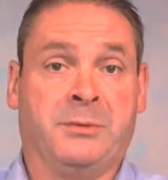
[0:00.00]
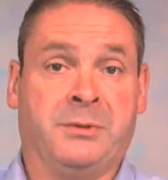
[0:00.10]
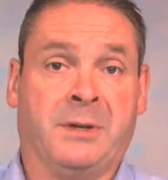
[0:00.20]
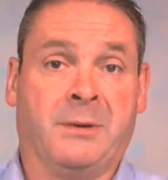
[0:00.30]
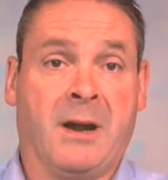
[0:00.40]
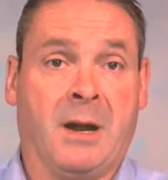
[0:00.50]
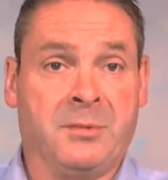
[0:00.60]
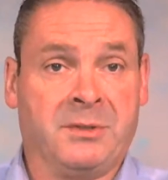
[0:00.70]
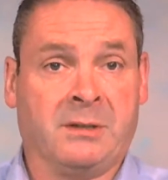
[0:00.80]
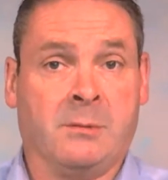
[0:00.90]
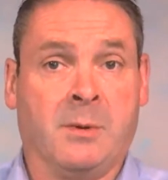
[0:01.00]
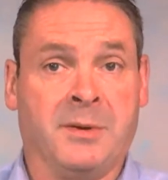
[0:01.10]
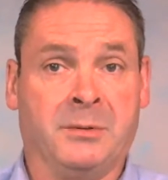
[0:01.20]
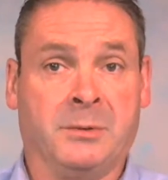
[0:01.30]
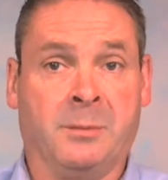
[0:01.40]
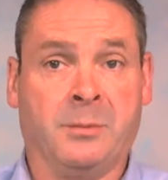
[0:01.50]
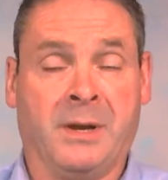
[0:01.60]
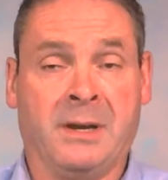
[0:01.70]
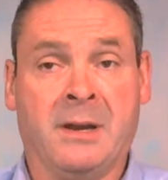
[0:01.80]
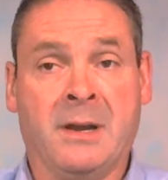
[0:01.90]
through their arms to come up into an
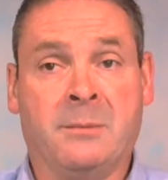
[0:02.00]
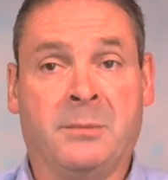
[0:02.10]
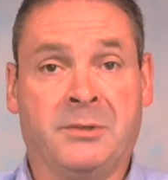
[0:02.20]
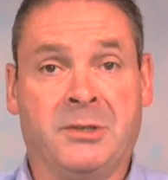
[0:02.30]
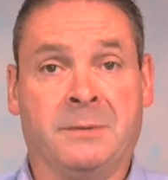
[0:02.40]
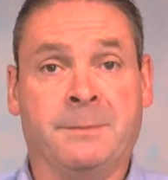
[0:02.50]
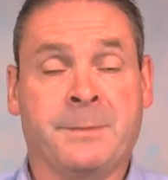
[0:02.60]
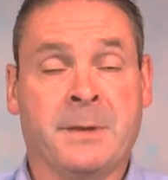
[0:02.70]
upright position.